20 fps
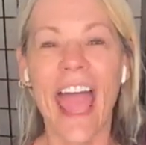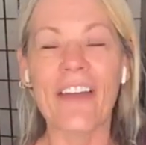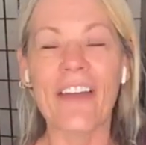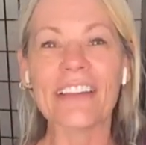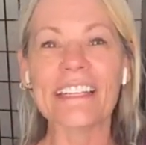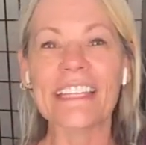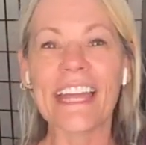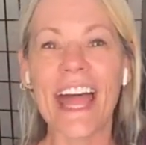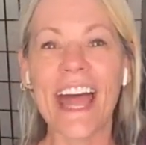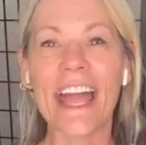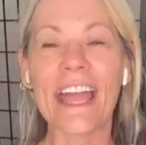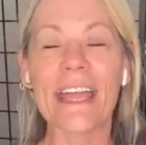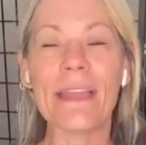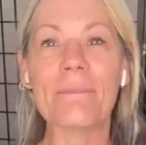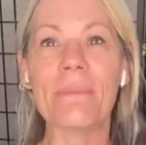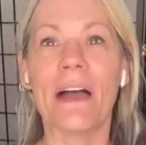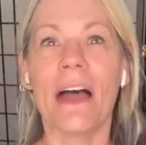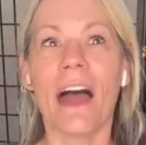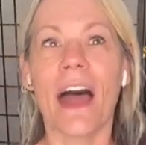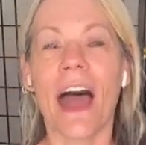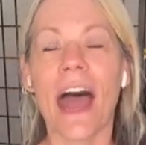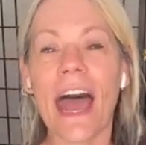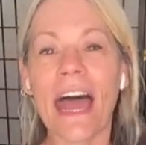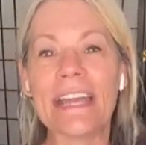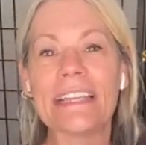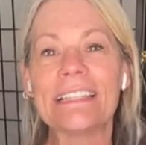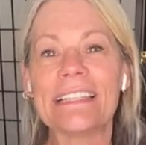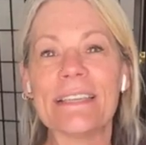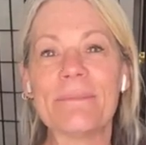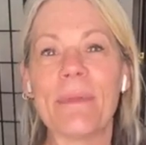Every time
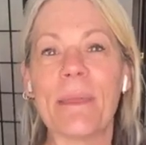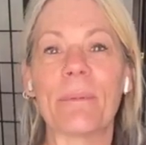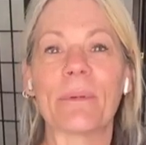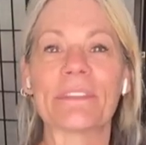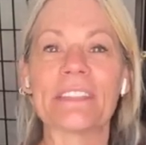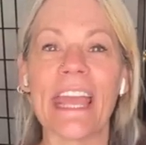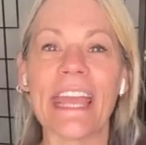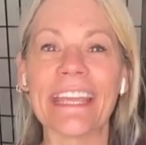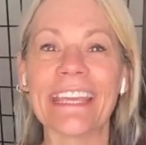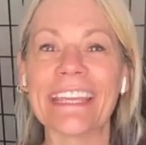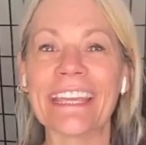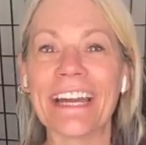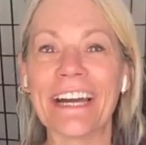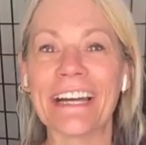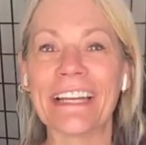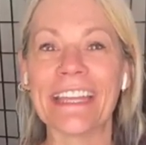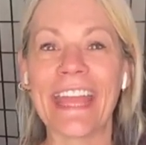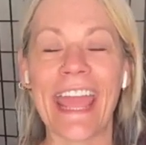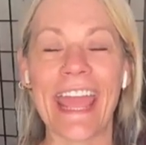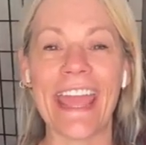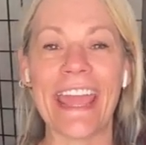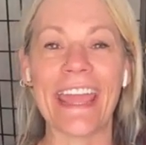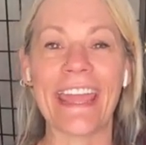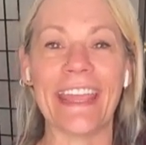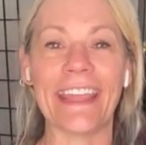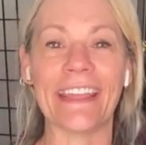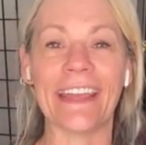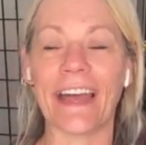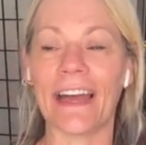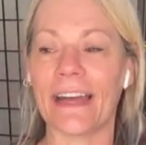I see people taking on
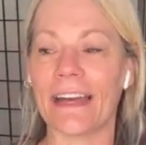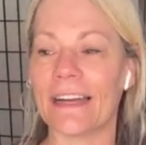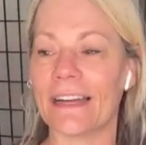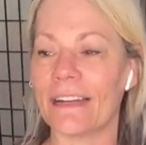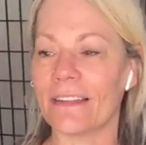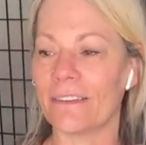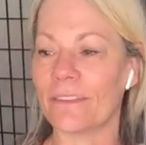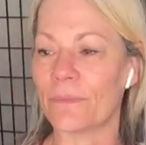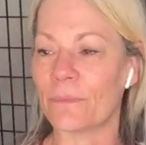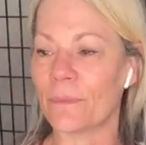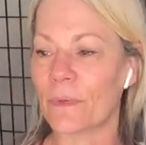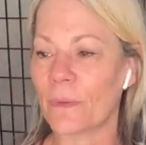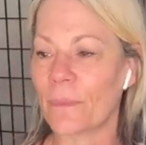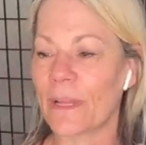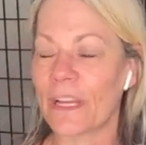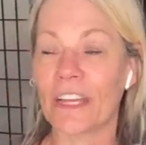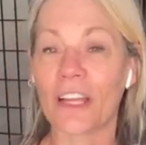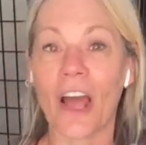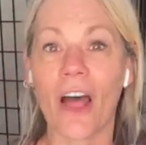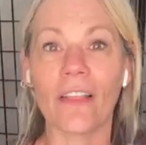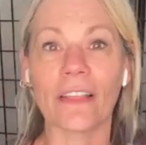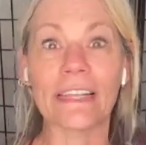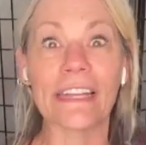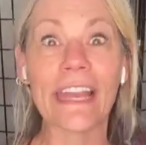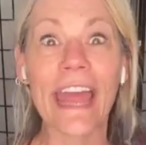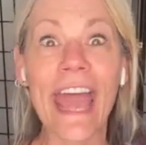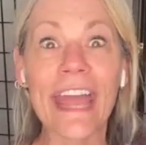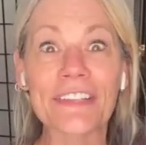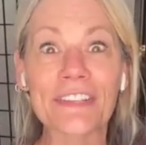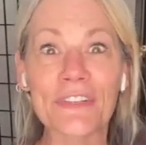a, uh, what are we going to call it?
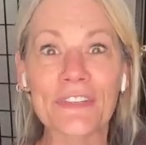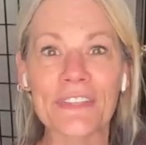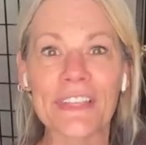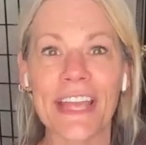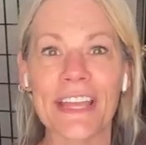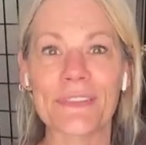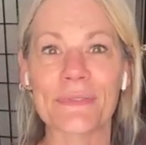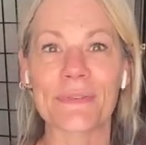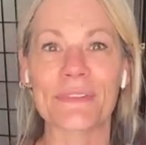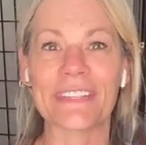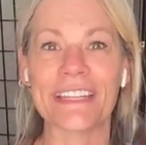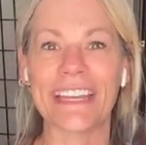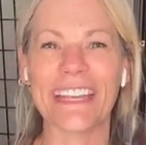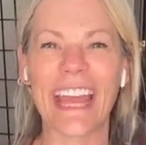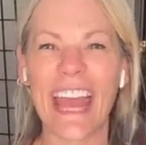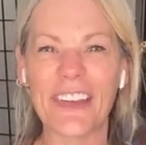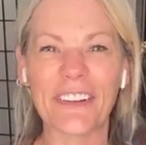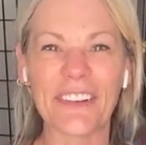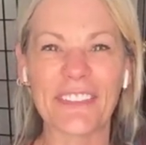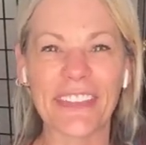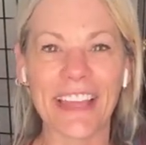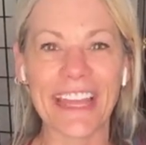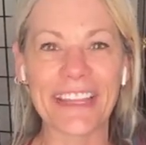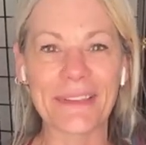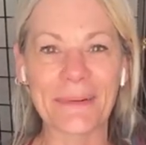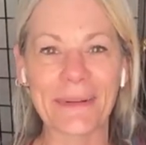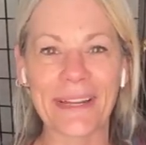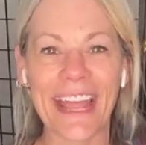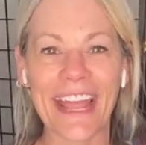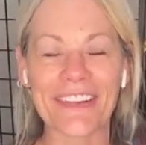An exercise routine. I don't even
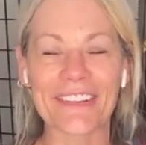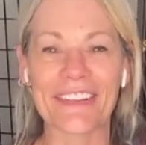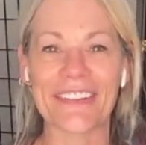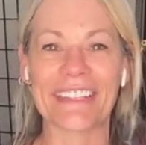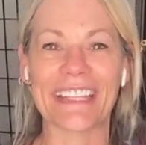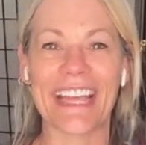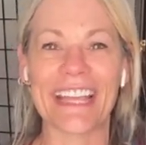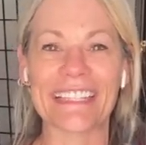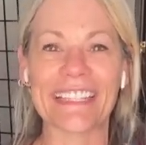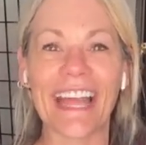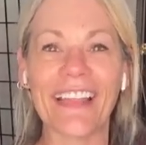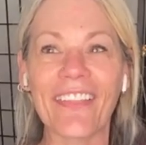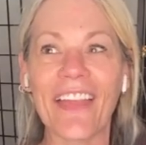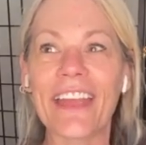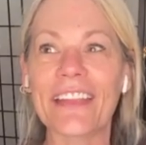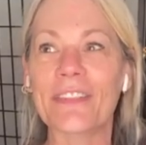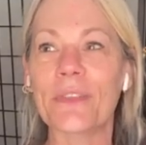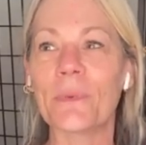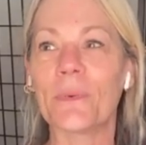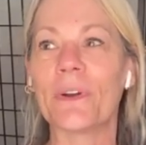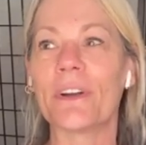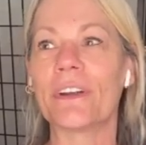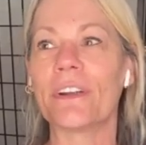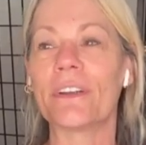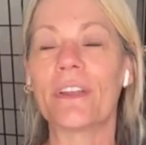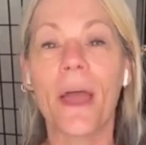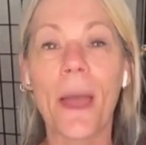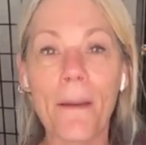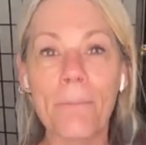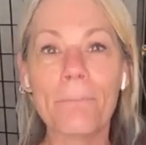like the word exercise. I like the
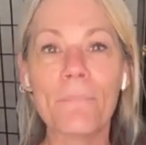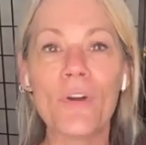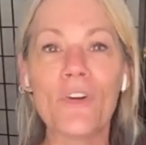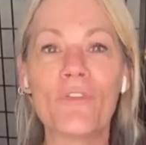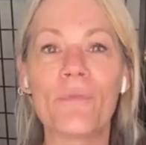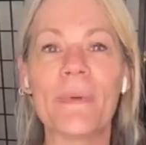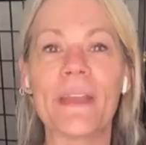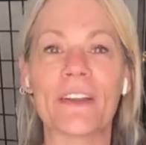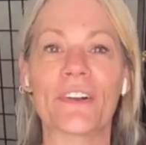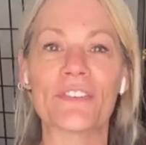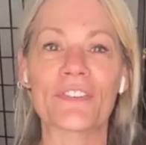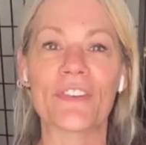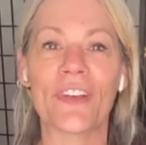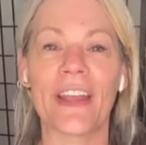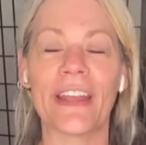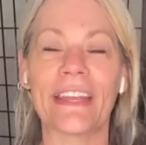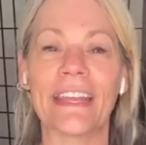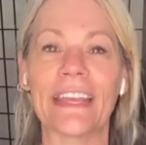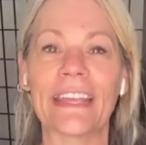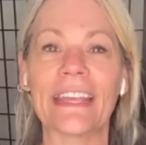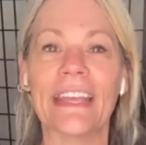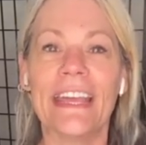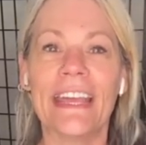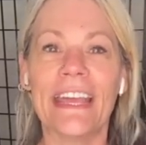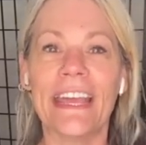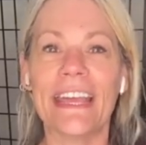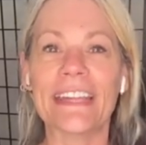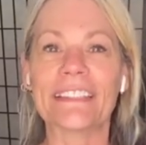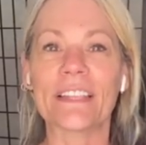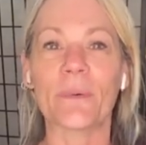word movement or training.
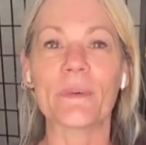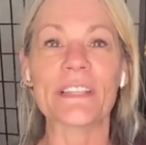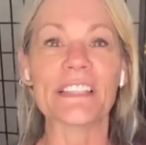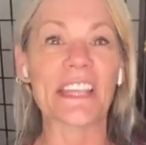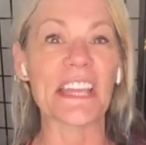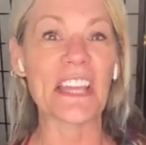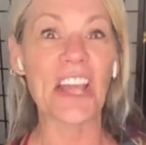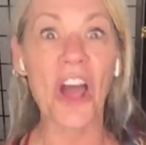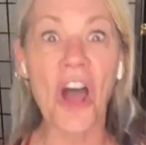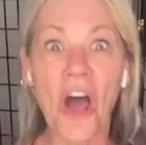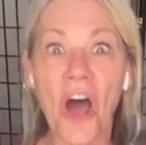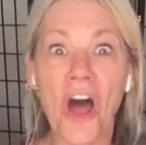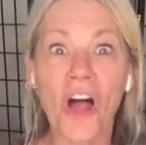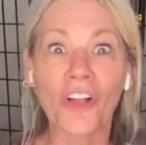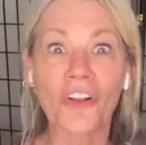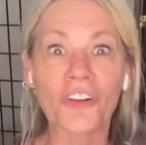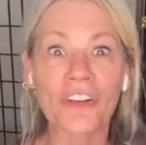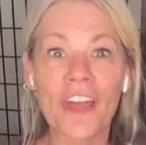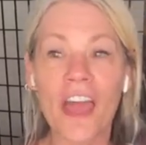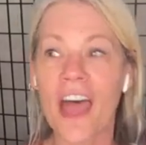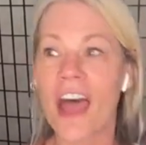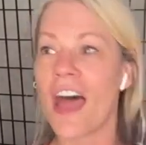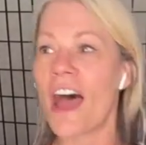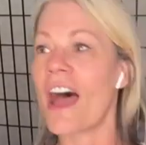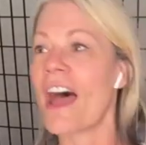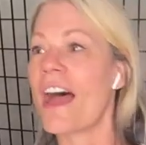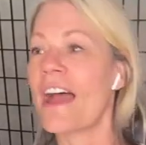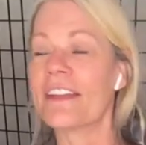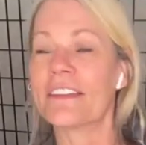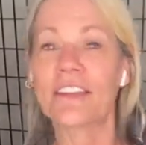It's always like all or
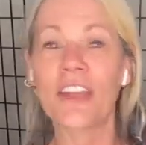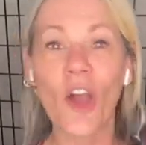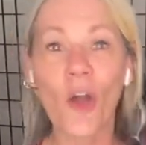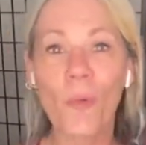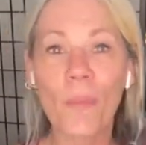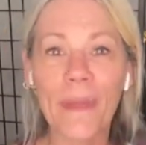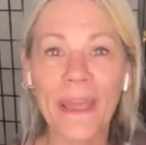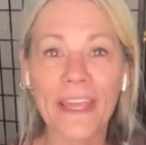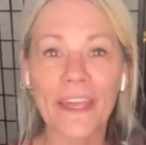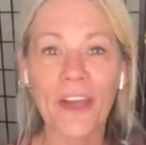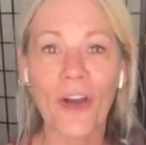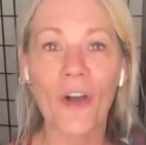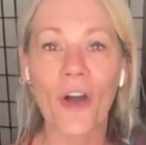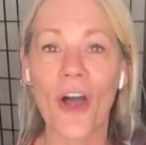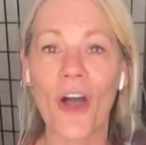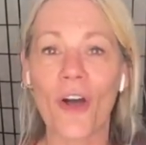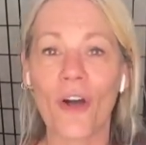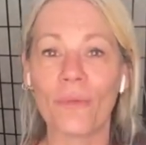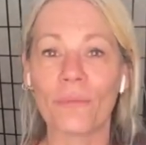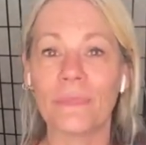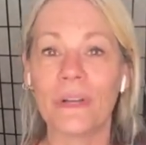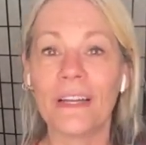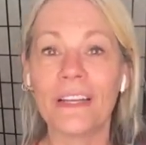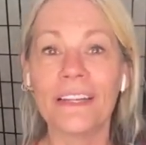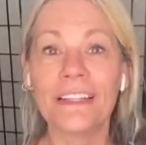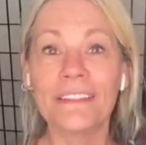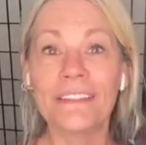none, go big, go home.